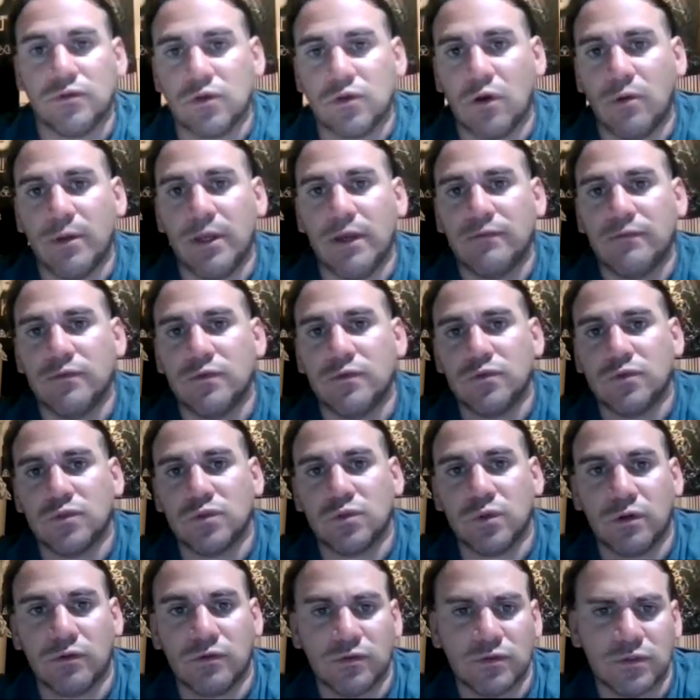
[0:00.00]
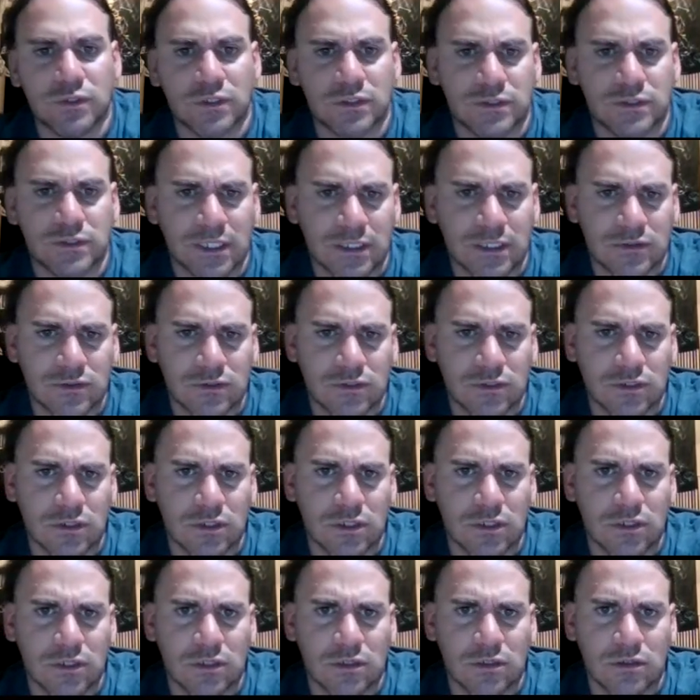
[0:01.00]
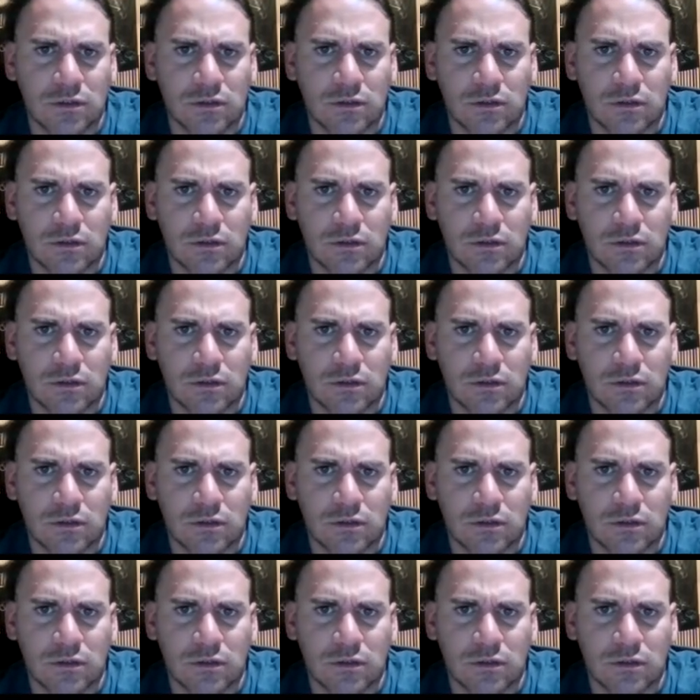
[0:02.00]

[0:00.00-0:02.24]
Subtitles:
So all we have to do is square root this answer.